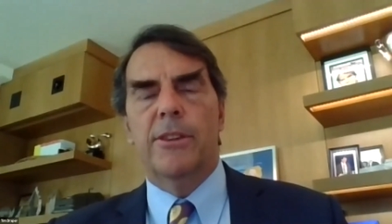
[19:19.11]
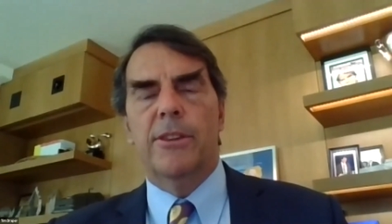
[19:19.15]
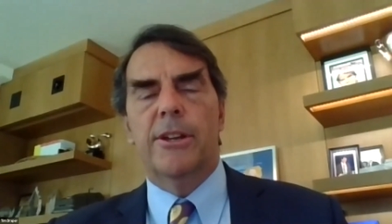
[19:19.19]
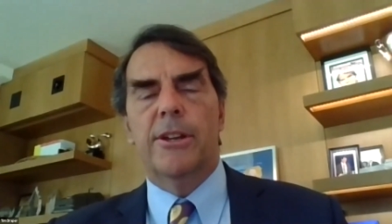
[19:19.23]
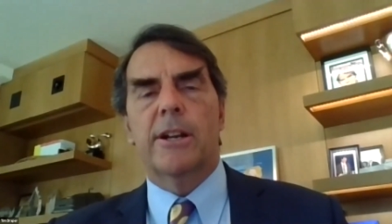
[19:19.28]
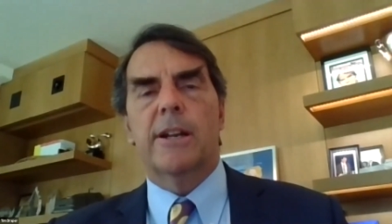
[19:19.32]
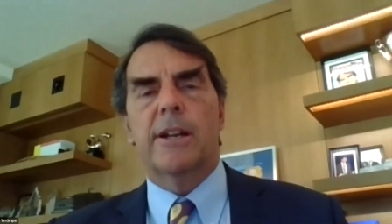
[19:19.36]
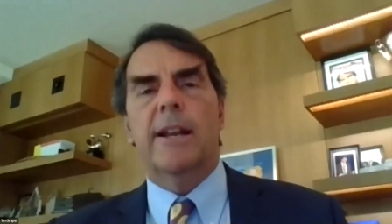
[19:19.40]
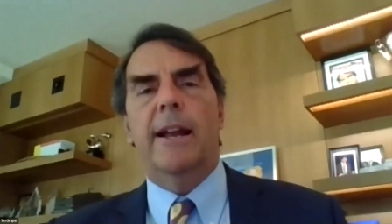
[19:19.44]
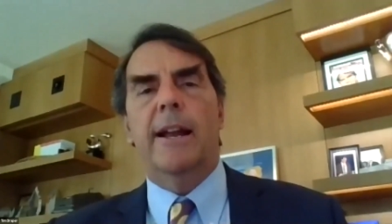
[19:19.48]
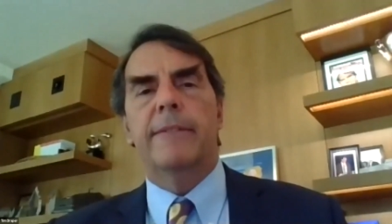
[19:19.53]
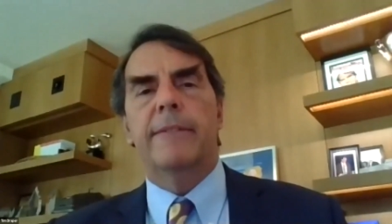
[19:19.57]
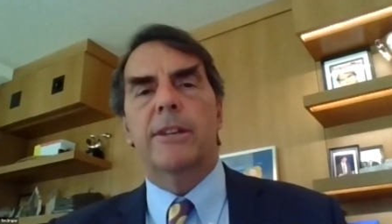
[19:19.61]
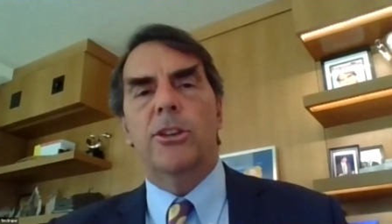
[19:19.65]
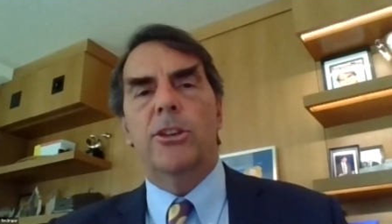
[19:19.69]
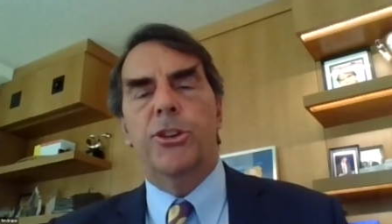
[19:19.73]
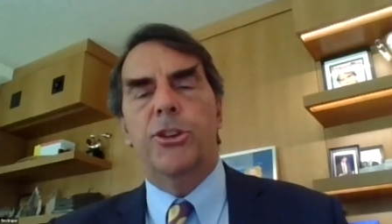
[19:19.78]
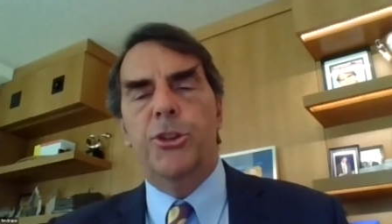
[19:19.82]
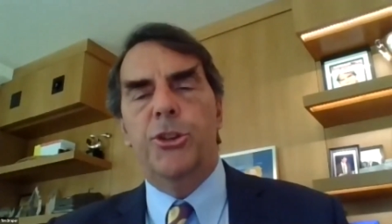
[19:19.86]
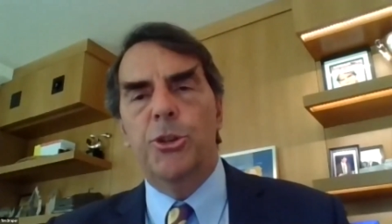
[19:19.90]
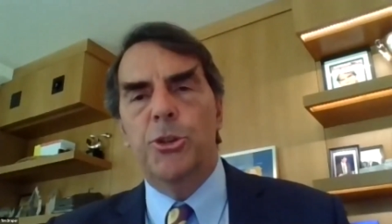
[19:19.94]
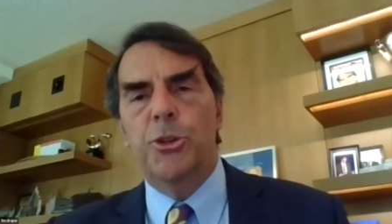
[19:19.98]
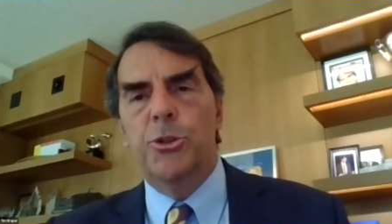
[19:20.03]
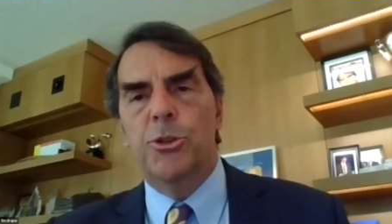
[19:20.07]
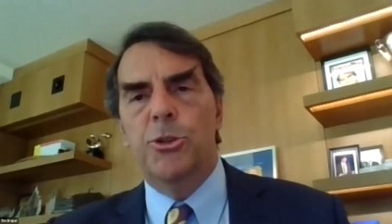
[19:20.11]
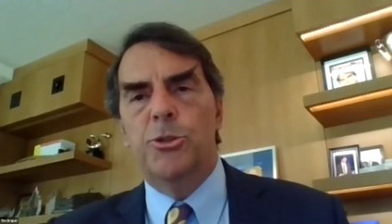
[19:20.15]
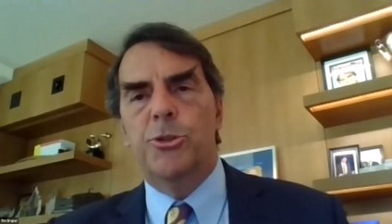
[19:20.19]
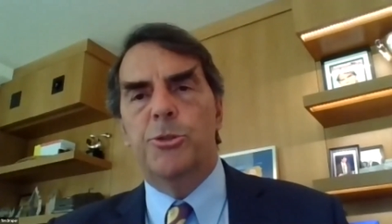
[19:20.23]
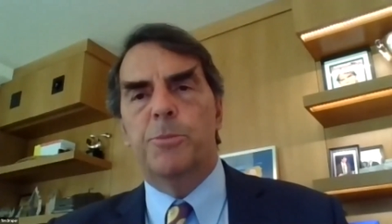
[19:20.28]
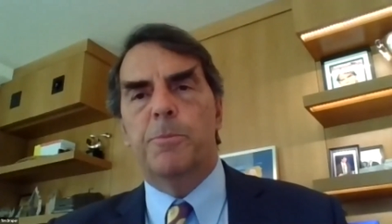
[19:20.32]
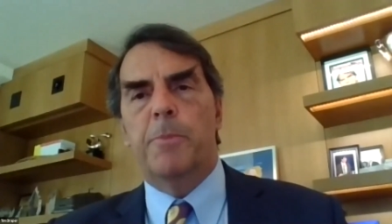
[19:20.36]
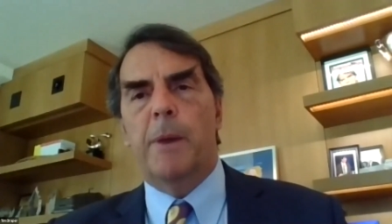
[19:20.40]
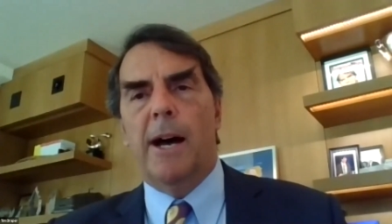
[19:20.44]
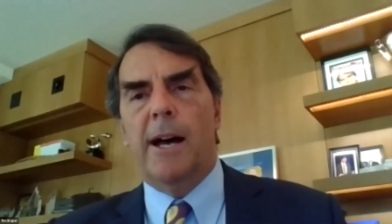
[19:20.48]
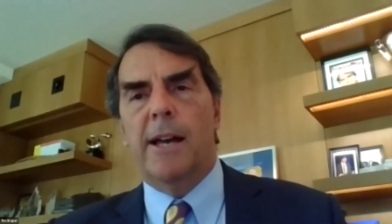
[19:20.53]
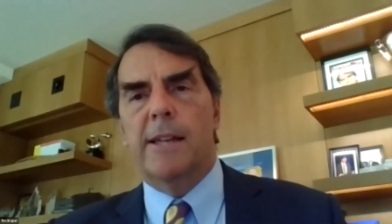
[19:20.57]
they're going to have a huge
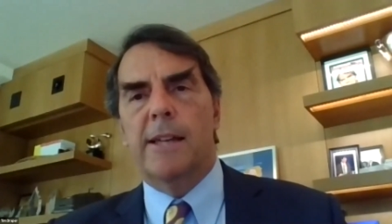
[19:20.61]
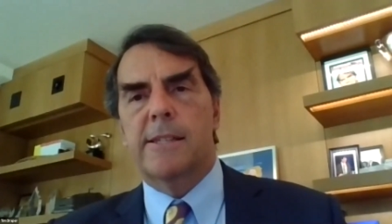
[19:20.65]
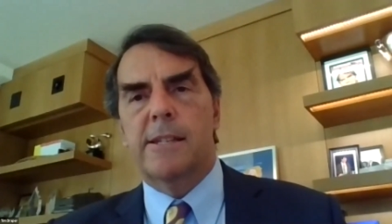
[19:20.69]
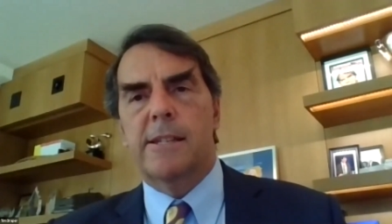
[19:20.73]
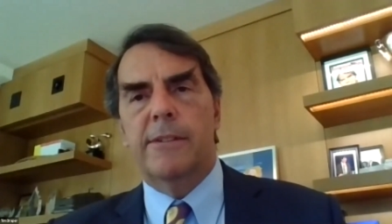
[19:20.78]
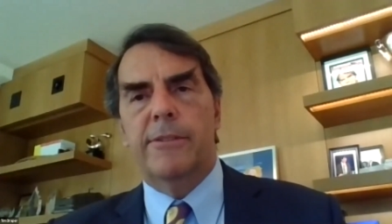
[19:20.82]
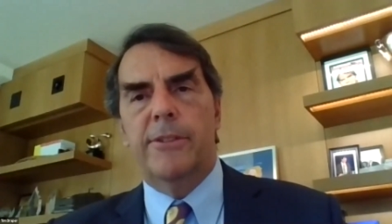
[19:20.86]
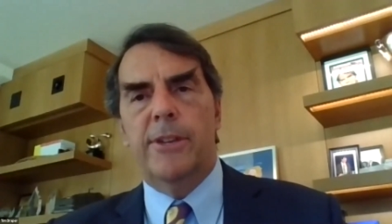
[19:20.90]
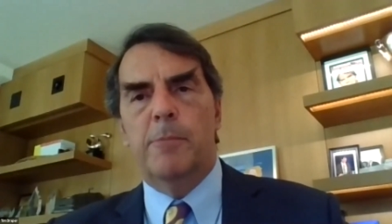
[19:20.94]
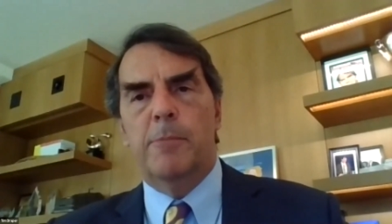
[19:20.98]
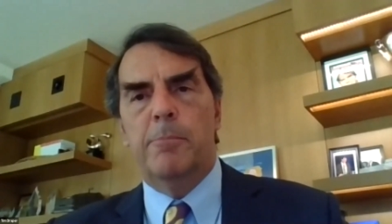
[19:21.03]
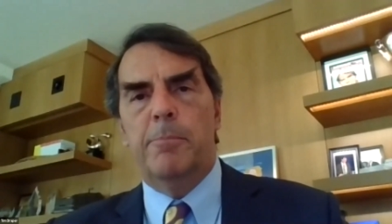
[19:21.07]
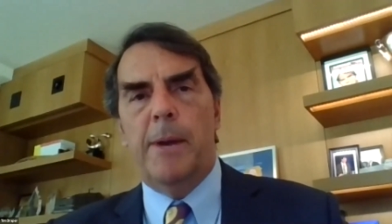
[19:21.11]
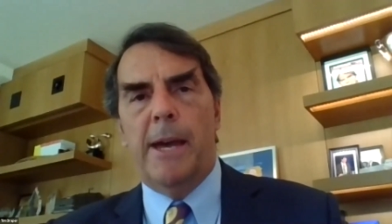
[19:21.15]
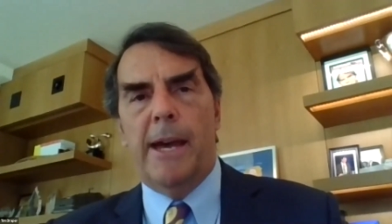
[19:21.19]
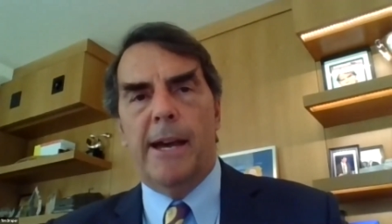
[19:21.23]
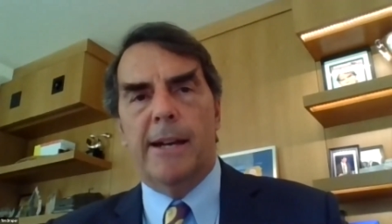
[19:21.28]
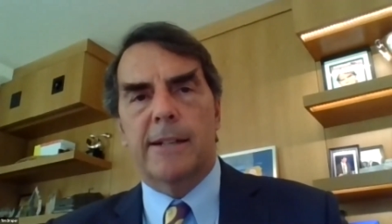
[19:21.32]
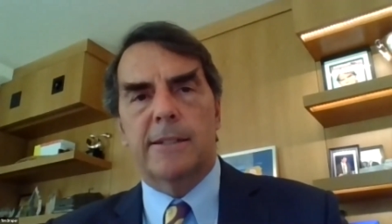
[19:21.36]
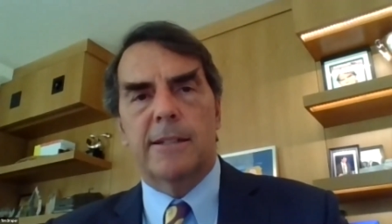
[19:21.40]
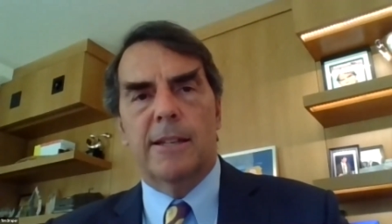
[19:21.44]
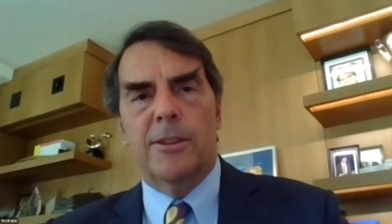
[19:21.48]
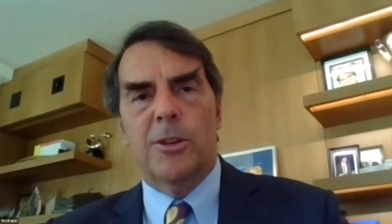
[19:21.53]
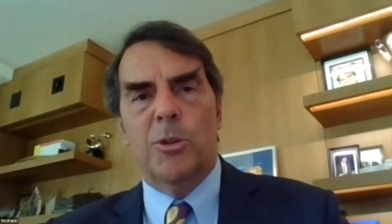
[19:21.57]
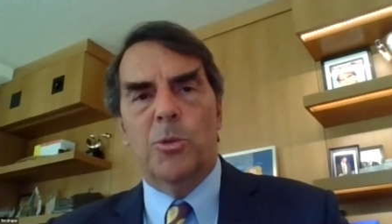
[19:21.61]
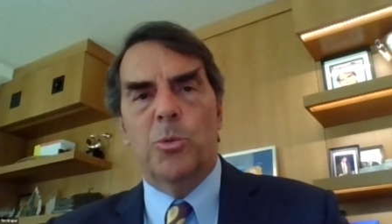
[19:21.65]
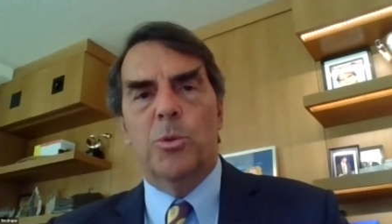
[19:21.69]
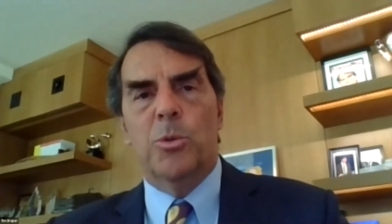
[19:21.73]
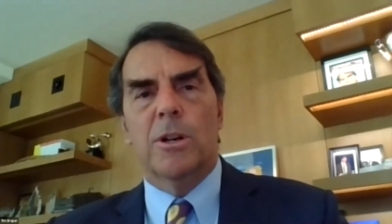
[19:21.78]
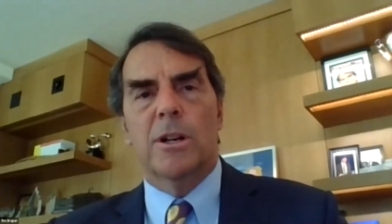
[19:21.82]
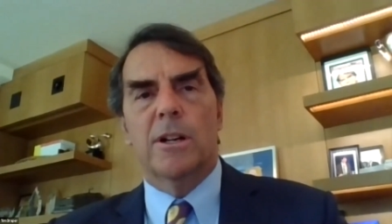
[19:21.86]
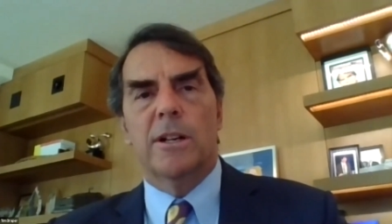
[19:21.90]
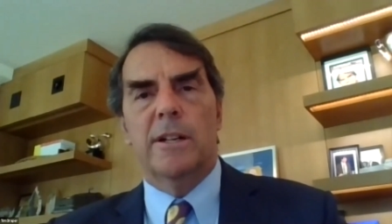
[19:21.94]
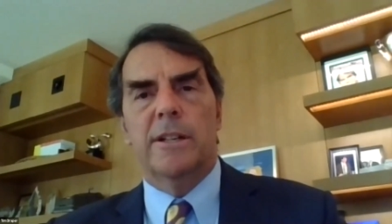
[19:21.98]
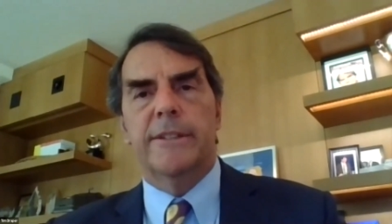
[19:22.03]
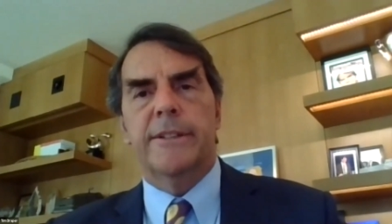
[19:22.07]
positive impact on the
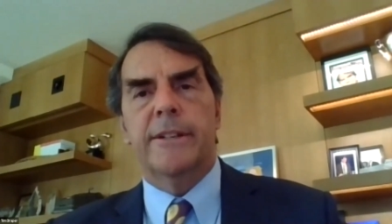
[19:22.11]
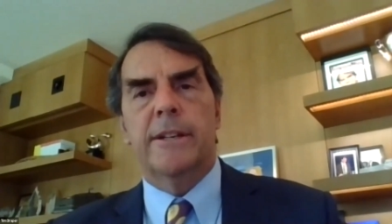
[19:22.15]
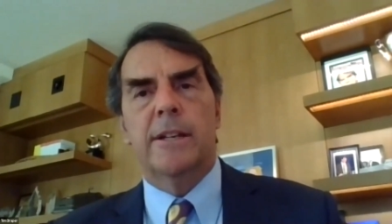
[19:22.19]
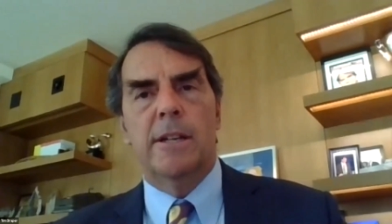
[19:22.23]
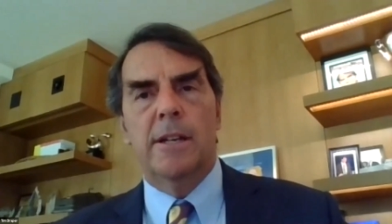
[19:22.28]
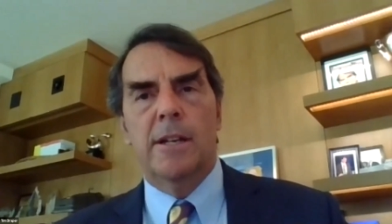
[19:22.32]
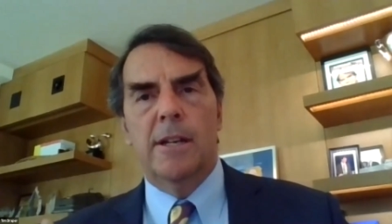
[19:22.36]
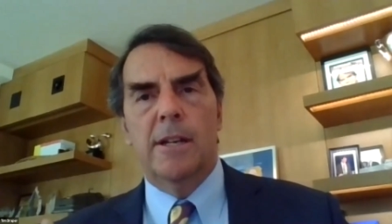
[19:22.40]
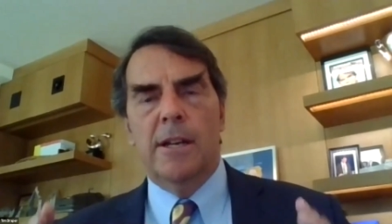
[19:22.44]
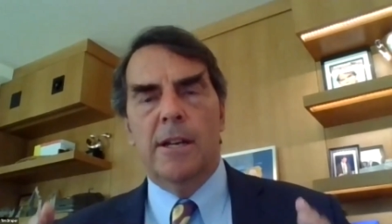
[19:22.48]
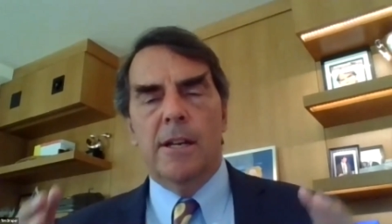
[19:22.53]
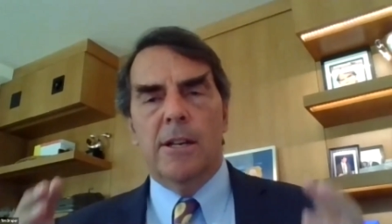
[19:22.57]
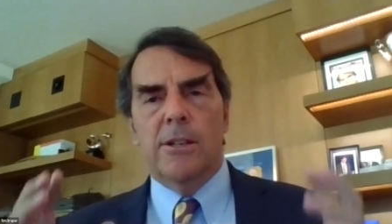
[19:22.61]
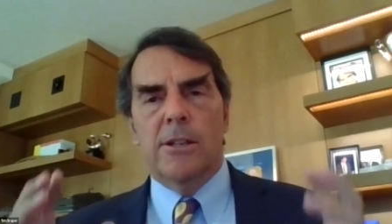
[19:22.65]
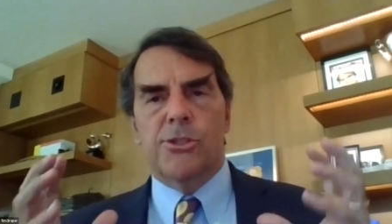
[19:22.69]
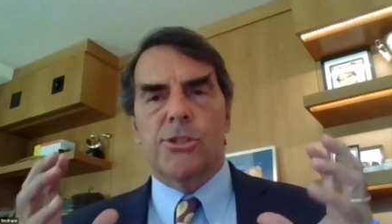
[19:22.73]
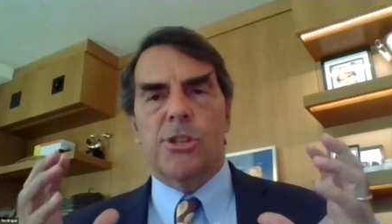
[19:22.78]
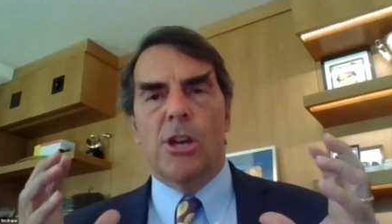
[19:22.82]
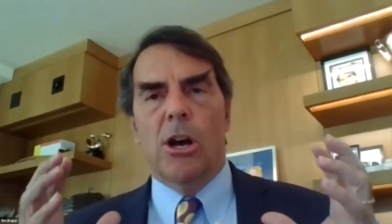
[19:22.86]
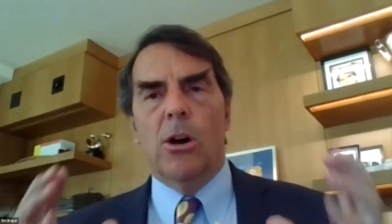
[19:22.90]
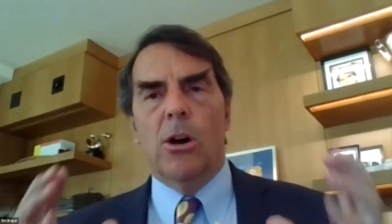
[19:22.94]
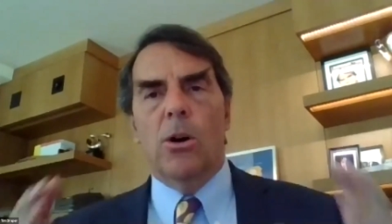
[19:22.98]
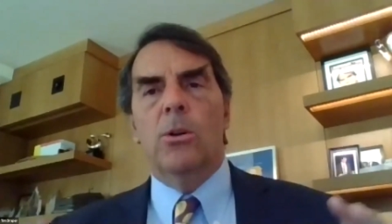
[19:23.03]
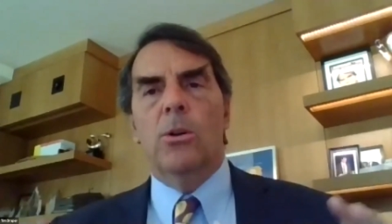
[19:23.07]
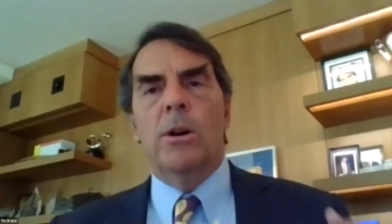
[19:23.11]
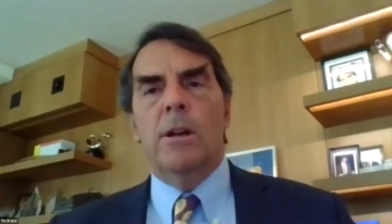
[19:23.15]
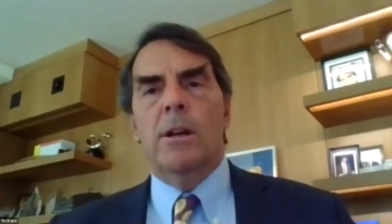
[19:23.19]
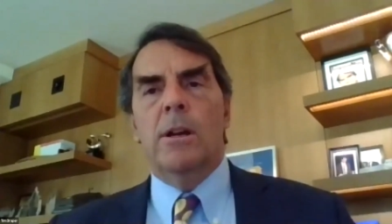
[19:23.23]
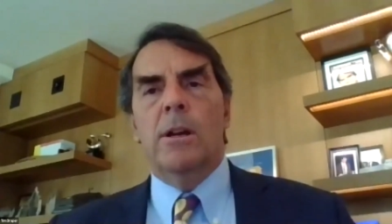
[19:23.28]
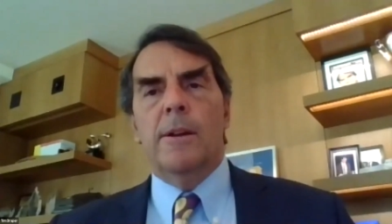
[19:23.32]
world. So,